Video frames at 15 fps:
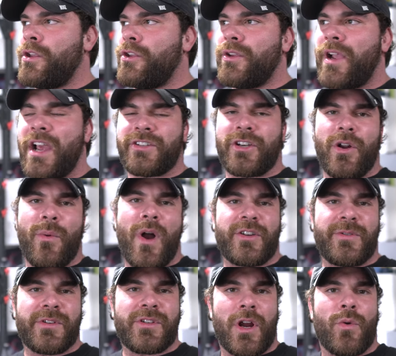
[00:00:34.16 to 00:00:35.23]
you guys are gonna
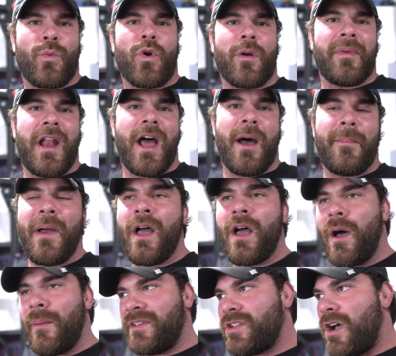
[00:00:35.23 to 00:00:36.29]
watch me start warming
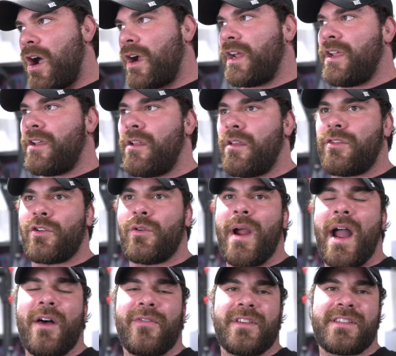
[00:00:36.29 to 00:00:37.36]
up. I'll be talking
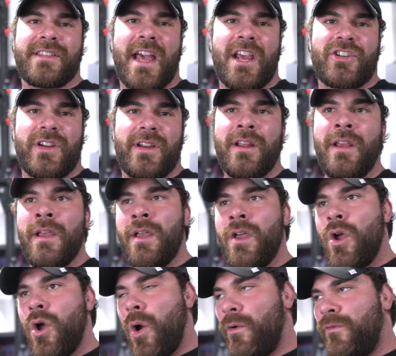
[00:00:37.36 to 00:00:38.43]
throughout the session.
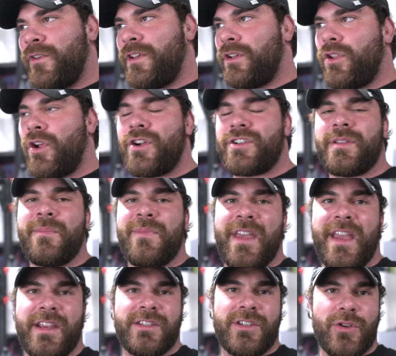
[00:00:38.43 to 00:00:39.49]
Hopefully you'll learn some
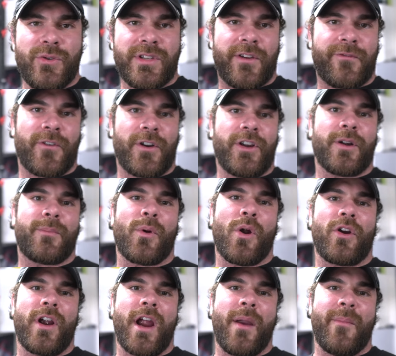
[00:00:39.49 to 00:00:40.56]
things, use it for your
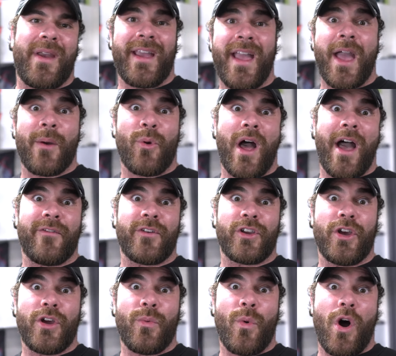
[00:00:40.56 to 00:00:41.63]
programming, and we'll have a
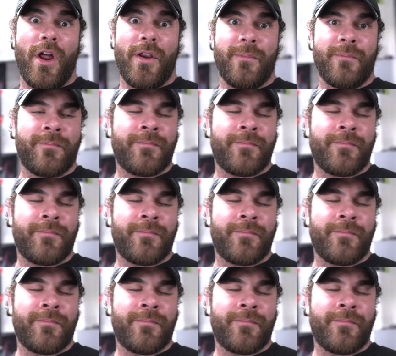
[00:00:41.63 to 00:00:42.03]
good one.